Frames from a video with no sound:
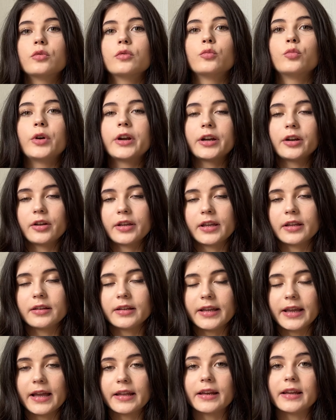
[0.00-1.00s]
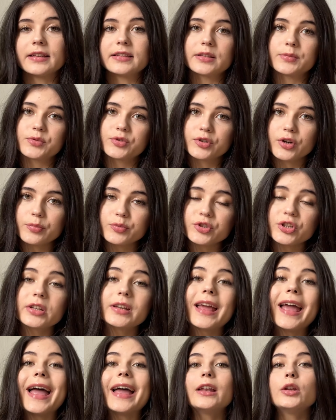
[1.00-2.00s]
where you can get a subscription
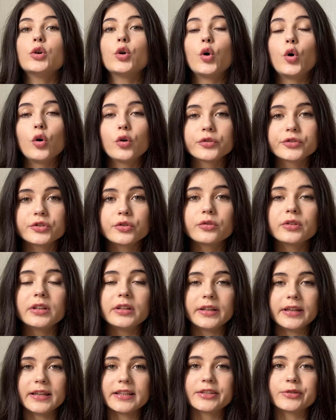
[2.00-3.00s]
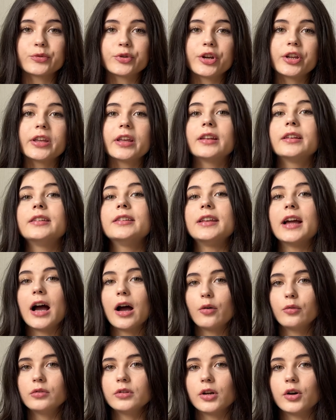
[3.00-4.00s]
and also the links where you can
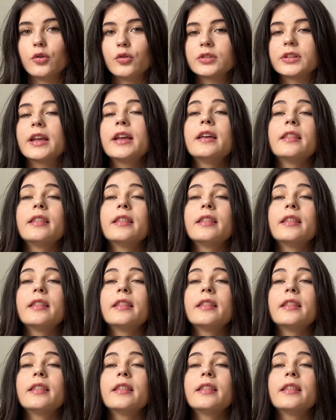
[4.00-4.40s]
download